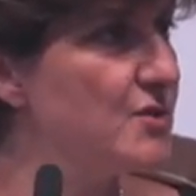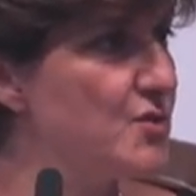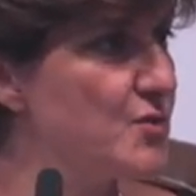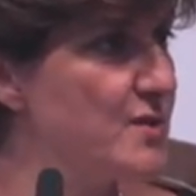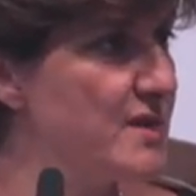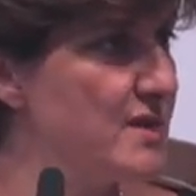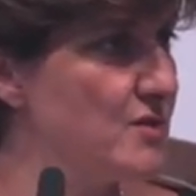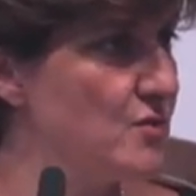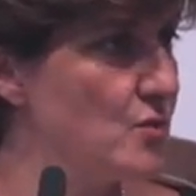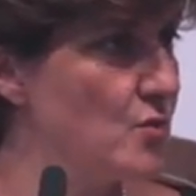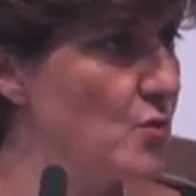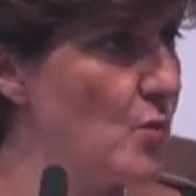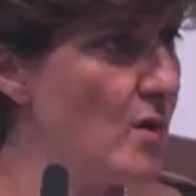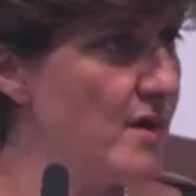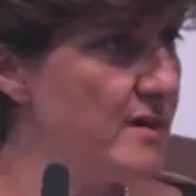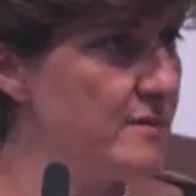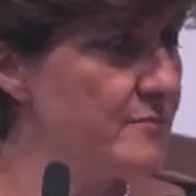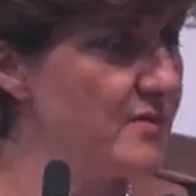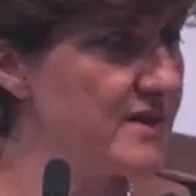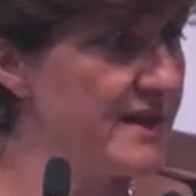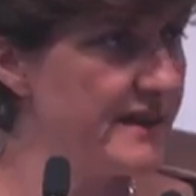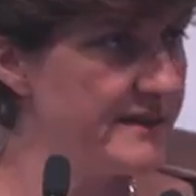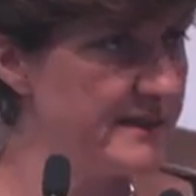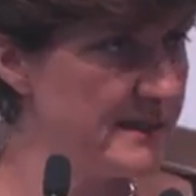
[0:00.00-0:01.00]
during the One
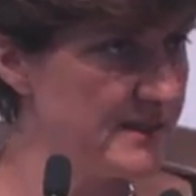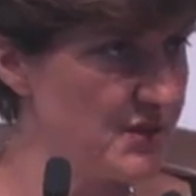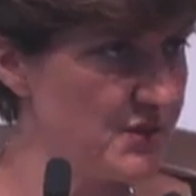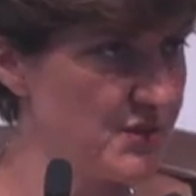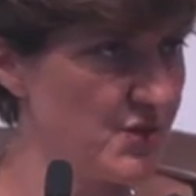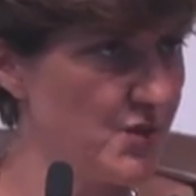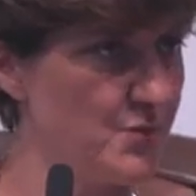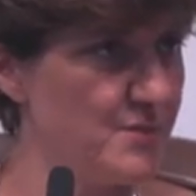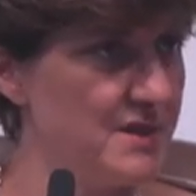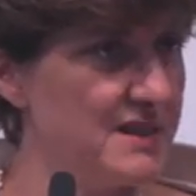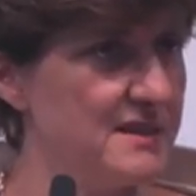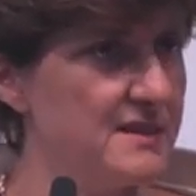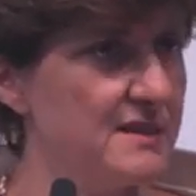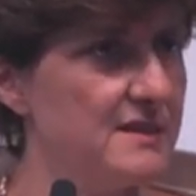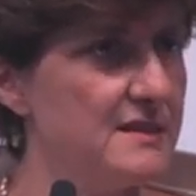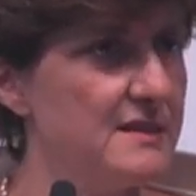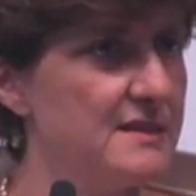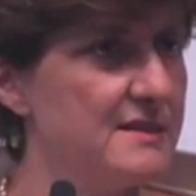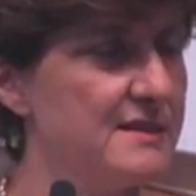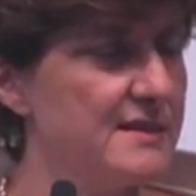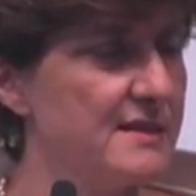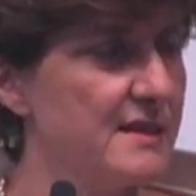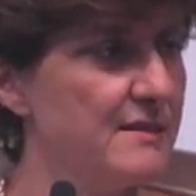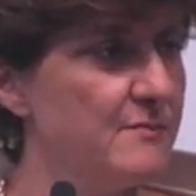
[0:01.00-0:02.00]
Planet Summit in
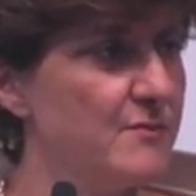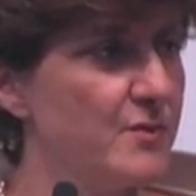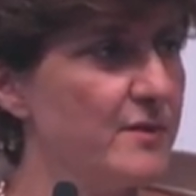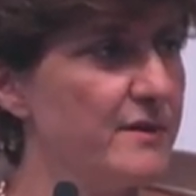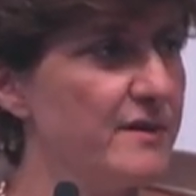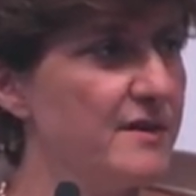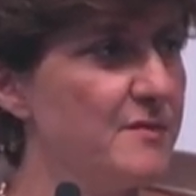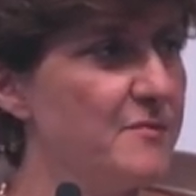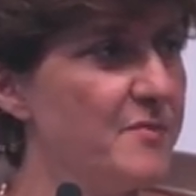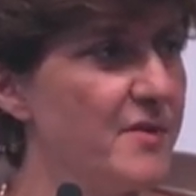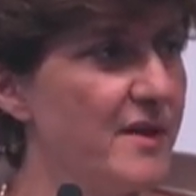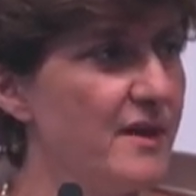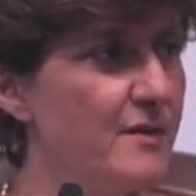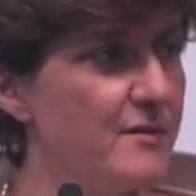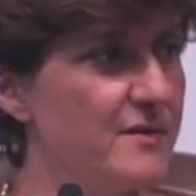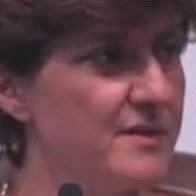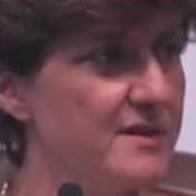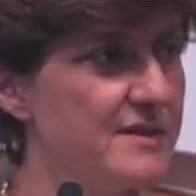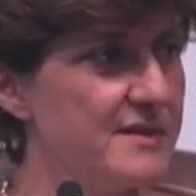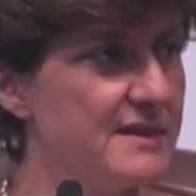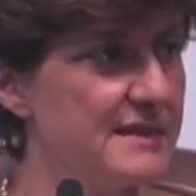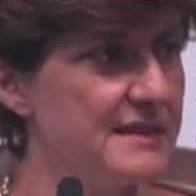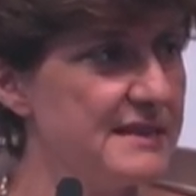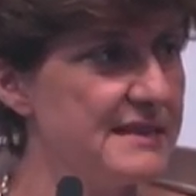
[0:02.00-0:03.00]
December in
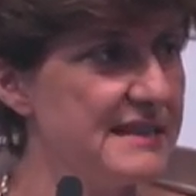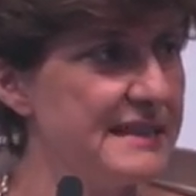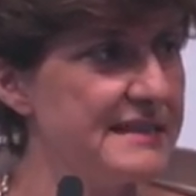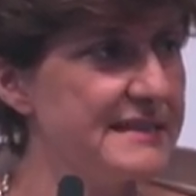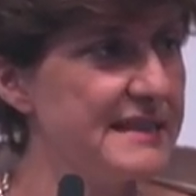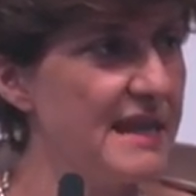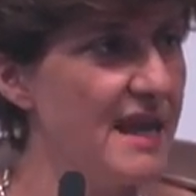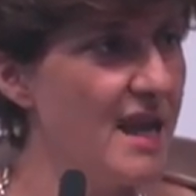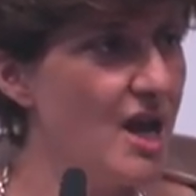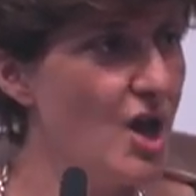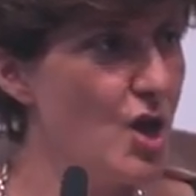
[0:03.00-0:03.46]
Paris, is that